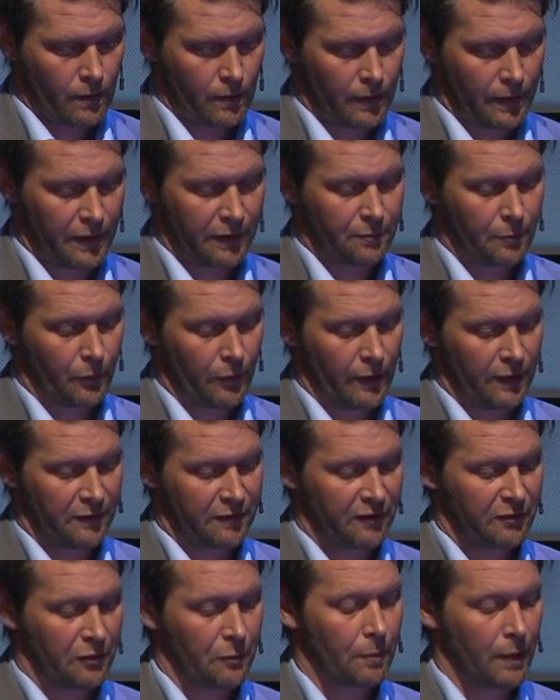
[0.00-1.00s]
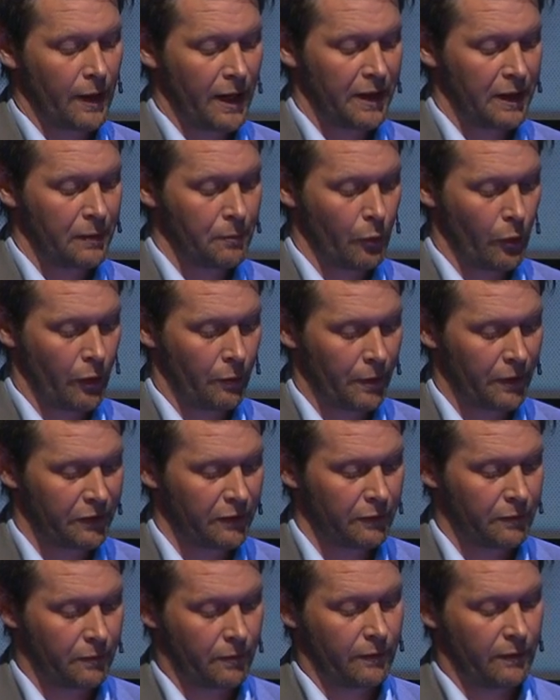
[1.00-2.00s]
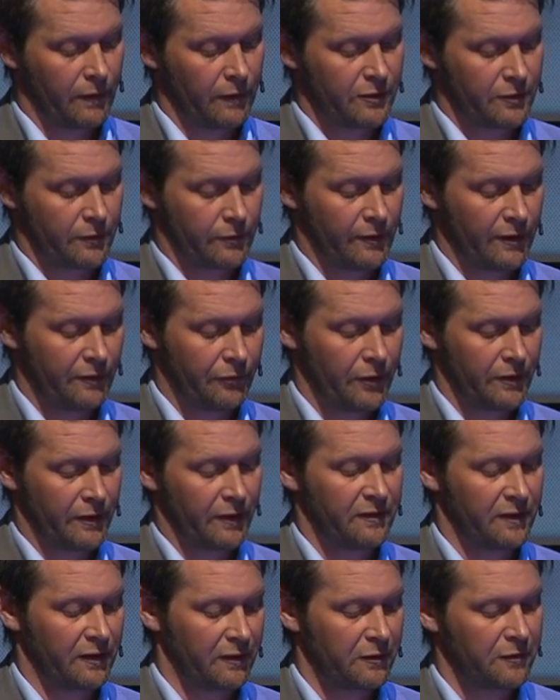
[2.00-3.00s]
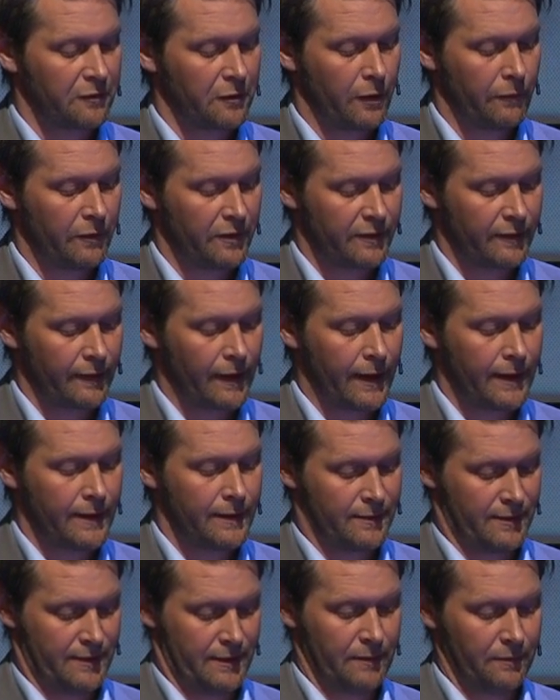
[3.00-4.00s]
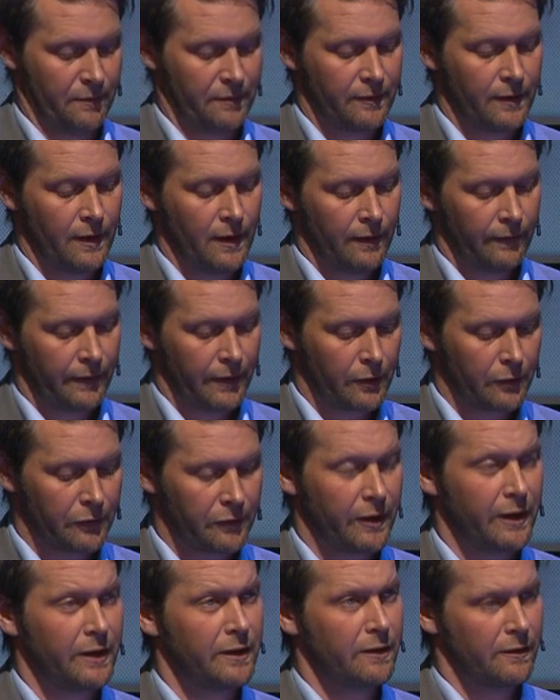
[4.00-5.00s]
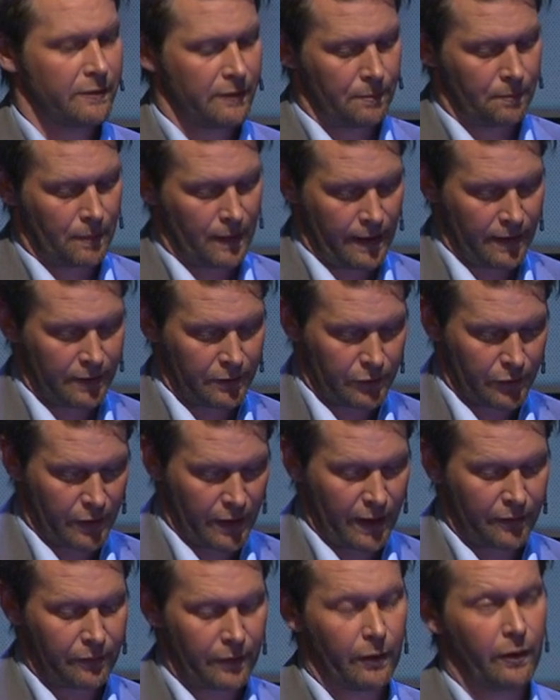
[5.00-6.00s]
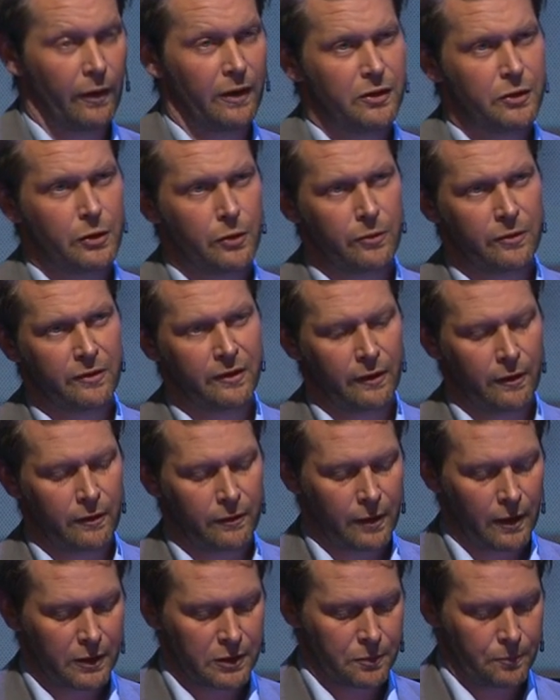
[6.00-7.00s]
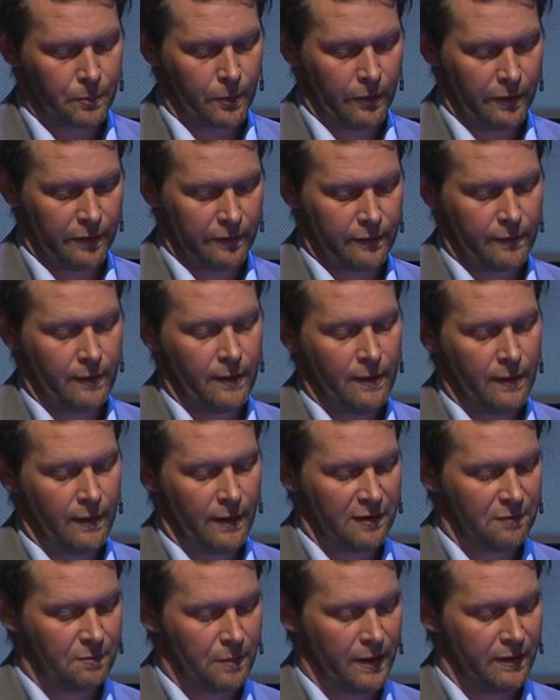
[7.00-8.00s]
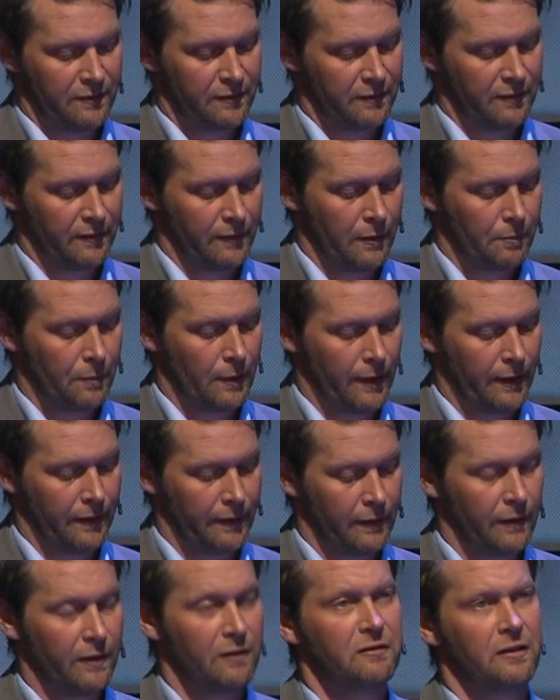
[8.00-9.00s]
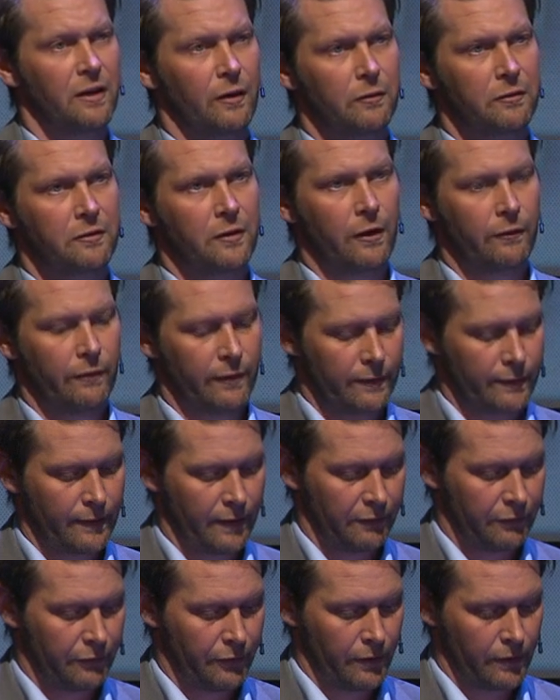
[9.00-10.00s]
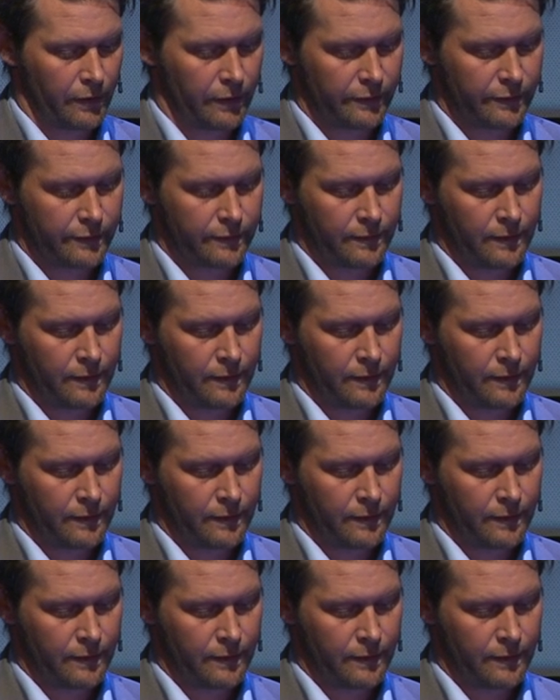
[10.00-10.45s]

And it's more or less just a planning board, but the difference is that the service line teams, they continuously plan together and using the touch points as basis in their planning instead of service line focus.